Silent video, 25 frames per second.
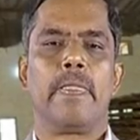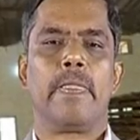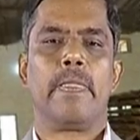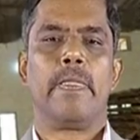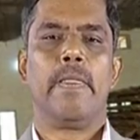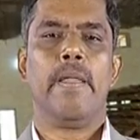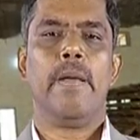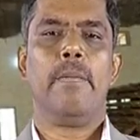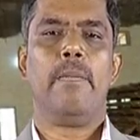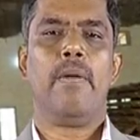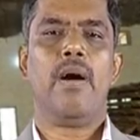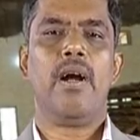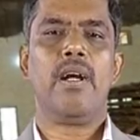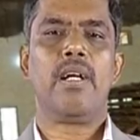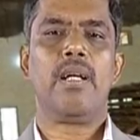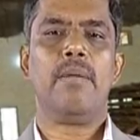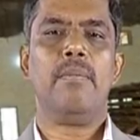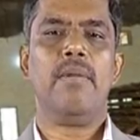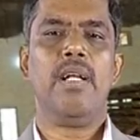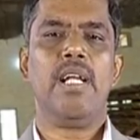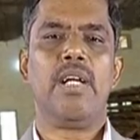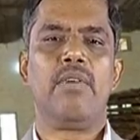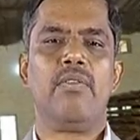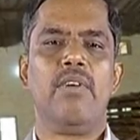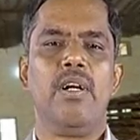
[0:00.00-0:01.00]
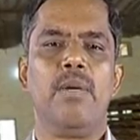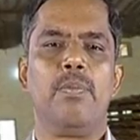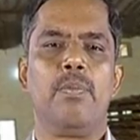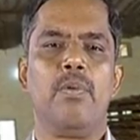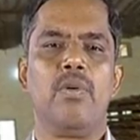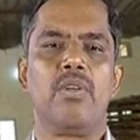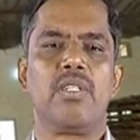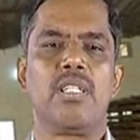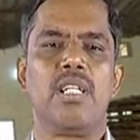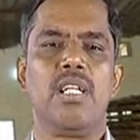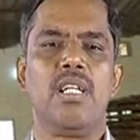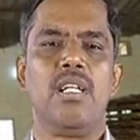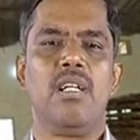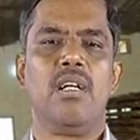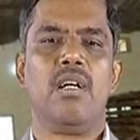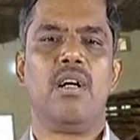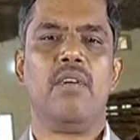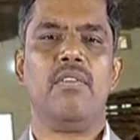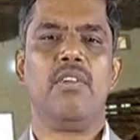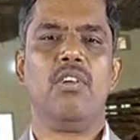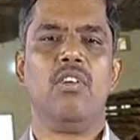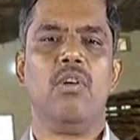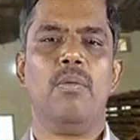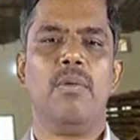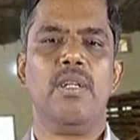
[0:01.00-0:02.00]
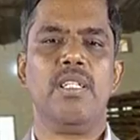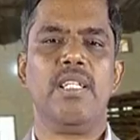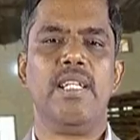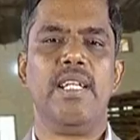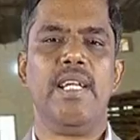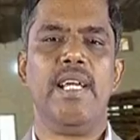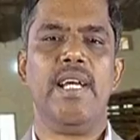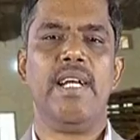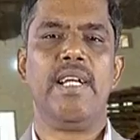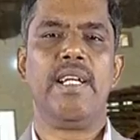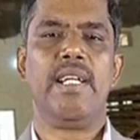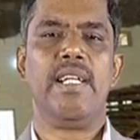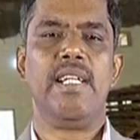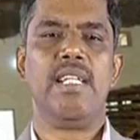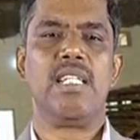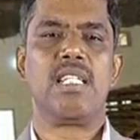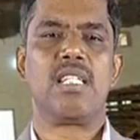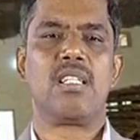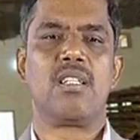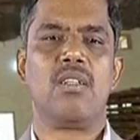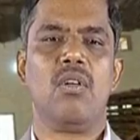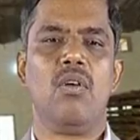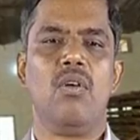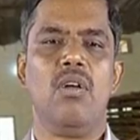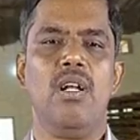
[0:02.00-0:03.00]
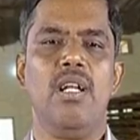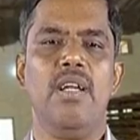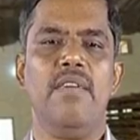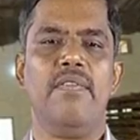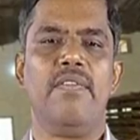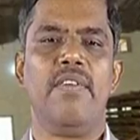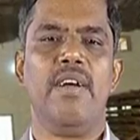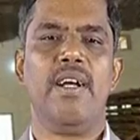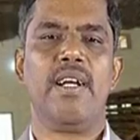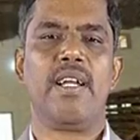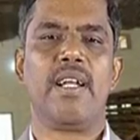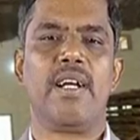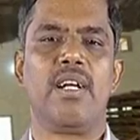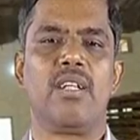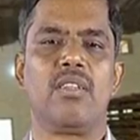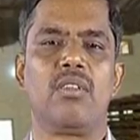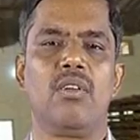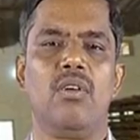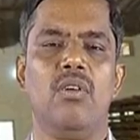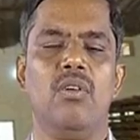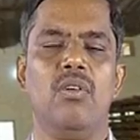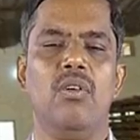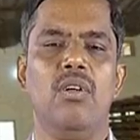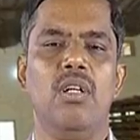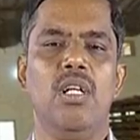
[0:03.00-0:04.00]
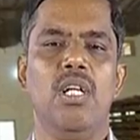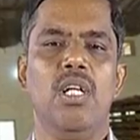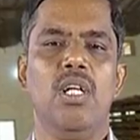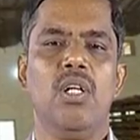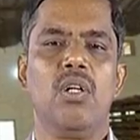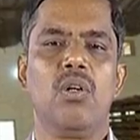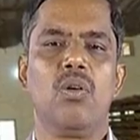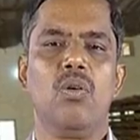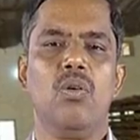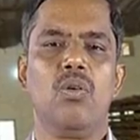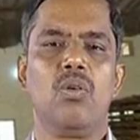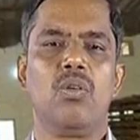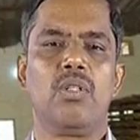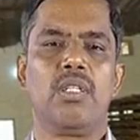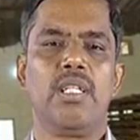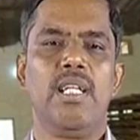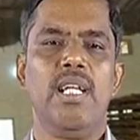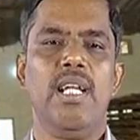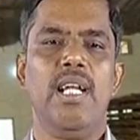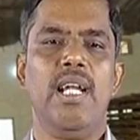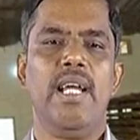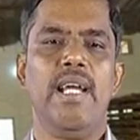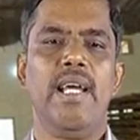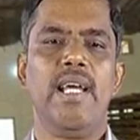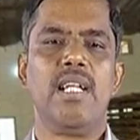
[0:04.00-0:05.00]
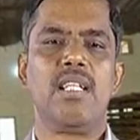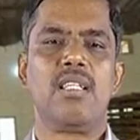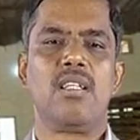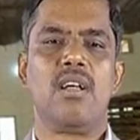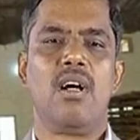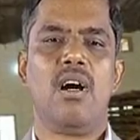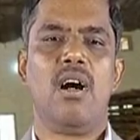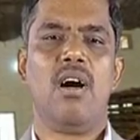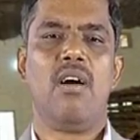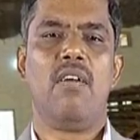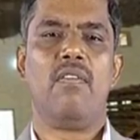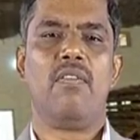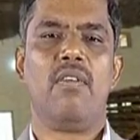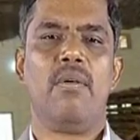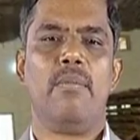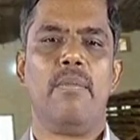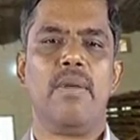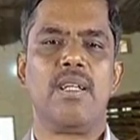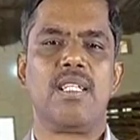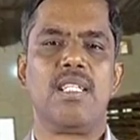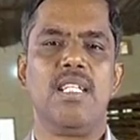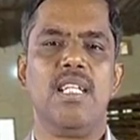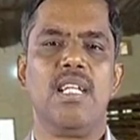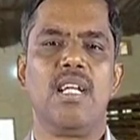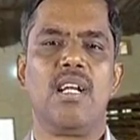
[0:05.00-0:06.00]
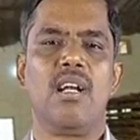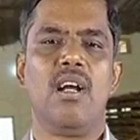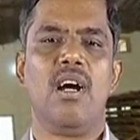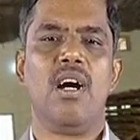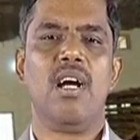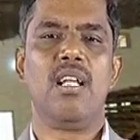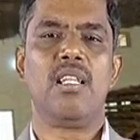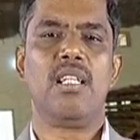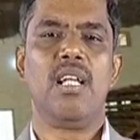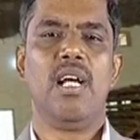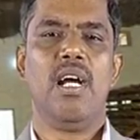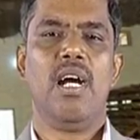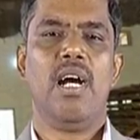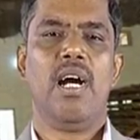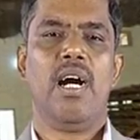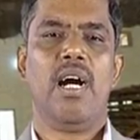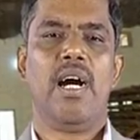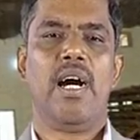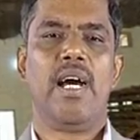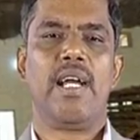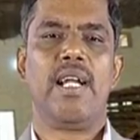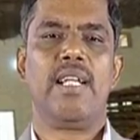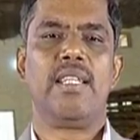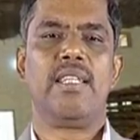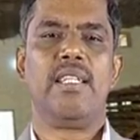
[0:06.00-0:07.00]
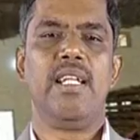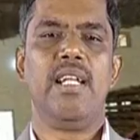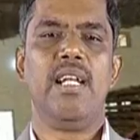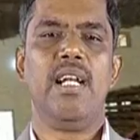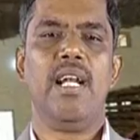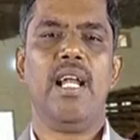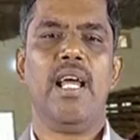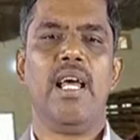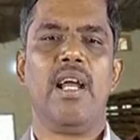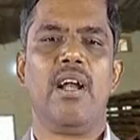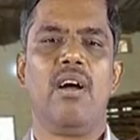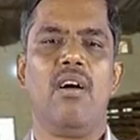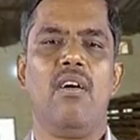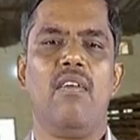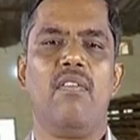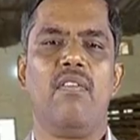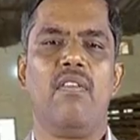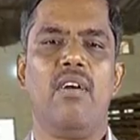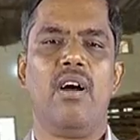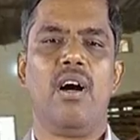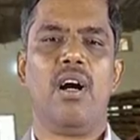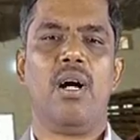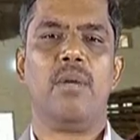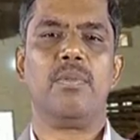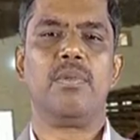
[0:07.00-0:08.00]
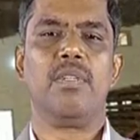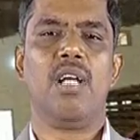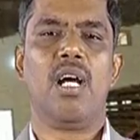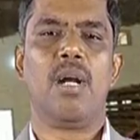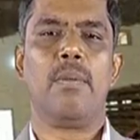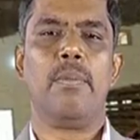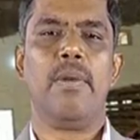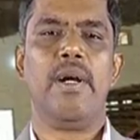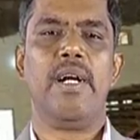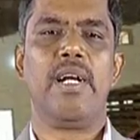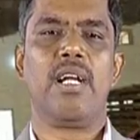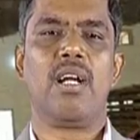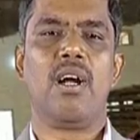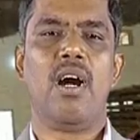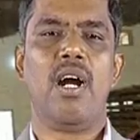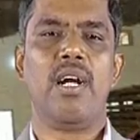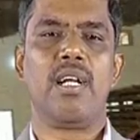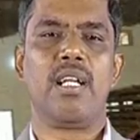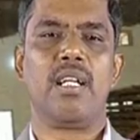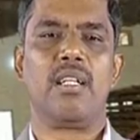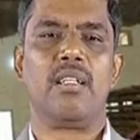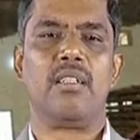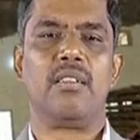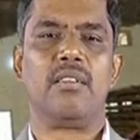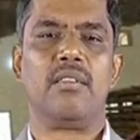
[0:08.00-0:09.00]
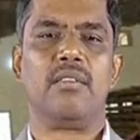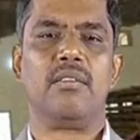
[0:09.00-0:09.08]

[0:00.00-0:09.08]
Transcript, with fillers: The bottom liquid portion of the homogenate is slowly filtered through 2 to 3 layers of muslin cloth or a thin layer of absorbent cotton.